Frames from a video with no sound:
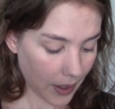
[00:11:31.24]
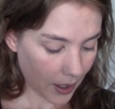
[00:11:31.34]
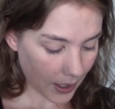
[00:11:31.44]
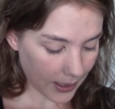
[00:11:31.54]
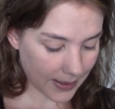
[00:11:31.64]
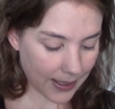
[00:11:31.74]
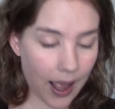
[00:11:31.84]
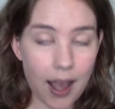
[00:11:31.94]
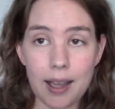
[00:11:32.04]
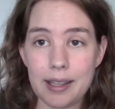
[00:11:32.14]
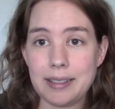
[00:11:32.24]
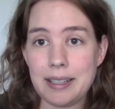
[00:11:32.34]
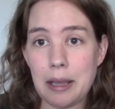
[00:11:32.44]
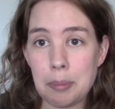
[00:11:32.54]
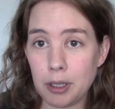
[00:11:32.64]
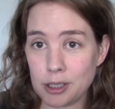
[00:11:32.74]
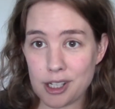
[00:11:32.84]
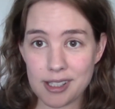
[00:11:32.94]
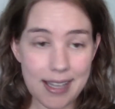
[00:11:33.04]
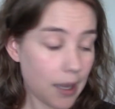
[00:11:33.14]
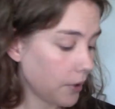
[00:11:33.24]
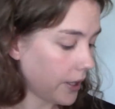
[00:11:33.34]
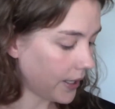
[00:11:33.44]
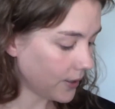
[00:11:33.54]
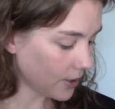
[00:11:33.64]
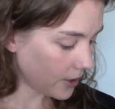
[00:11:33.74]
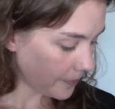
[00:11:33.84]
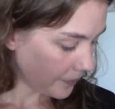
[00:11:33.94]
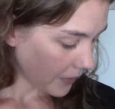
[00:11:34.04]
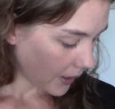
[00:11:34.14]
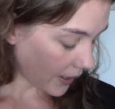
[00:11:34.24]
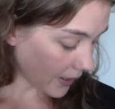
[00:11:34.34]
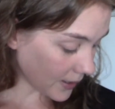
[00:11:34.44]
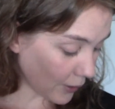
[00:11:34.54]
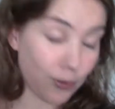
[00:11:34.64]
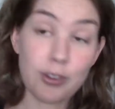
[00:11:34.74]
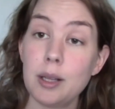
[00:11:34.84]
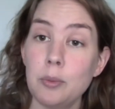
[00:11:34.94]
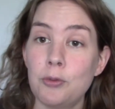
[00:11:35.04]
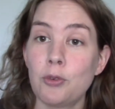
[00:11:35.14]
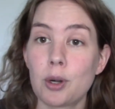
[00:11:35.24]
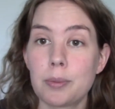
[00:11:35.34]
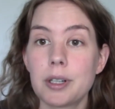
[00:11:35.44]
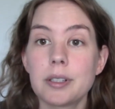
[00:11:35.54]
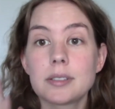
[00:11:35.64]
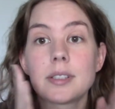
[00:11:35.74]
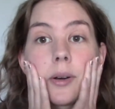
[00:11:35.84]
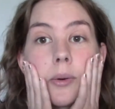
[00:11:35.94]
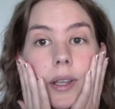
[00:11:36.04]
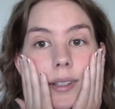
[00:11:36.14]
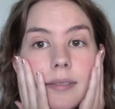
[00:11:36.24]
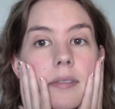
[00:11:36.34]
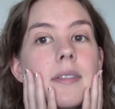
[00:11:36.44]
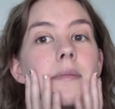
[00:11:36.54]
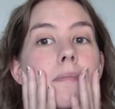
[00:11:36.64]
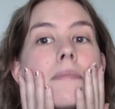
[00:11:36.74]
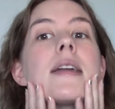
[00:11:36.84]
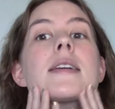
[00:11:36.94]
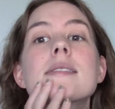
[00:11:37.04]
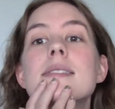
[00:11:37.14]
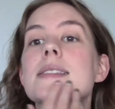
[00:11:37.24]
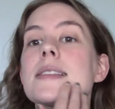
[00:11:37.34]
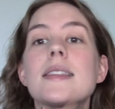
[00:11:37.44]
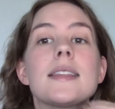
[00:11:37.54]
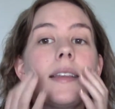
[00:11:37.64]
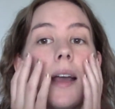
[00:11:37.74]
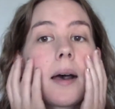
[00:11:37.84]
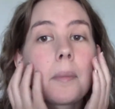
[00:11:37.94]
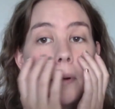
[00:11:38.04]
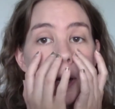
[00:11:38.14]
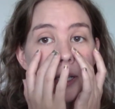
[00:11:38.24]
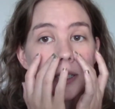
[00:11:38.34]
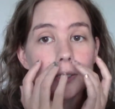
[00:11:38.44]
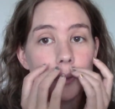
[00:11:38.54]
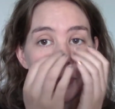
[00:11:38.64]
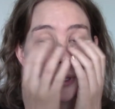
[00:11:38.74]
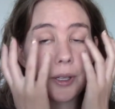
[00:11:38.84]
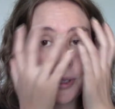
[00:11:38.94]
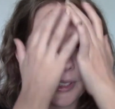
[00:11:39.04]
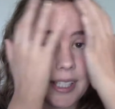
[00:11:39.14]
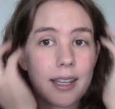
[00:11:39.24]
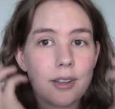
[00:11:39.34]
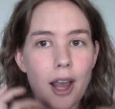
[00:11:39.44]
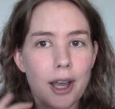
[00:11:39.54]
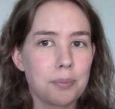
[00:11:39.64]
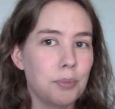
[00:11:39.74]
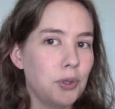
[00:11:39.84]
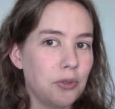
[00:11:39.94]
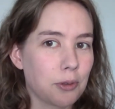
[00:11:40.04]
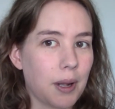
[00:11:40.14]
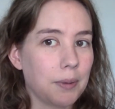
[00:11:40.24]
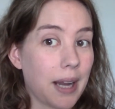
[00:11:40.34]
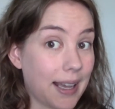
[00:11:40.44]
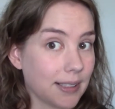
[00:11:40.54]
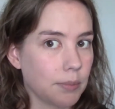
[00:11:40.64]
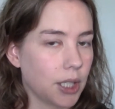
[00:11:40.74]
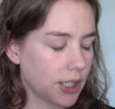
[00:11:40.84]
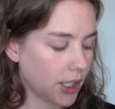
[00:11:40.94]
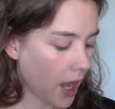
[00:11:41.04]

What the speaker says: it's an emulsion stabilizer, it's a film former, so it makes the products you put on your skin not move around as much.